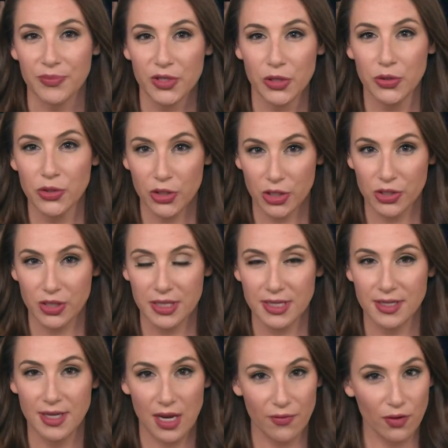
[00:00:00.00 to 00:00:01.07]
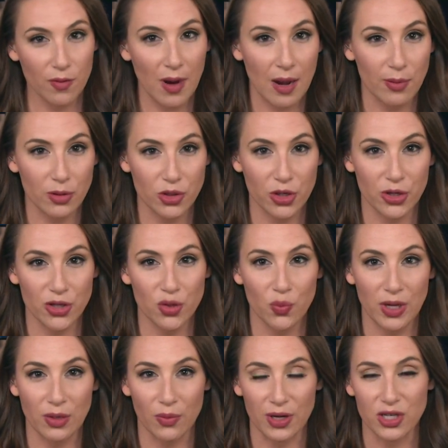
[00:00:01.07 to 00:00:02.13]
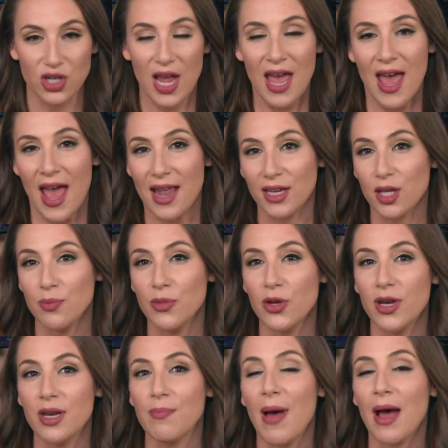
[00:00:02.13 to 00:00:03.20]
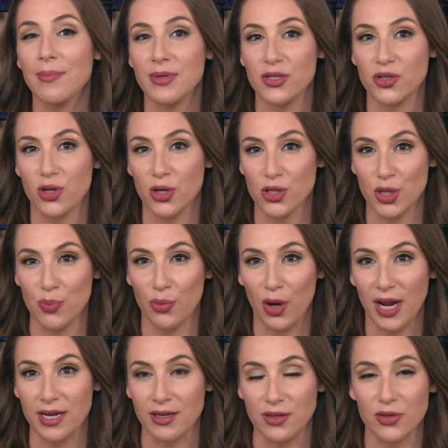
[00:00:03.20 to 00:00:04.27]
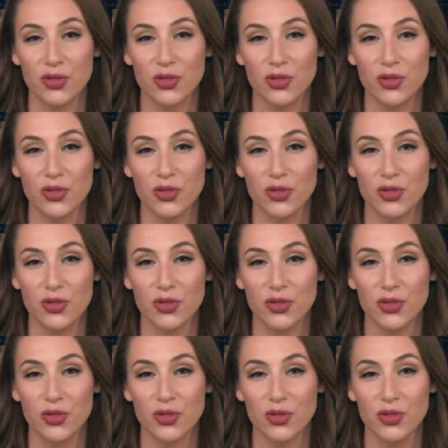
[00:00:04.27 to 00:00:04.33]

Two churches, Denver Bible Church in Wheat Ridge and Community Baptist Church in Brighton,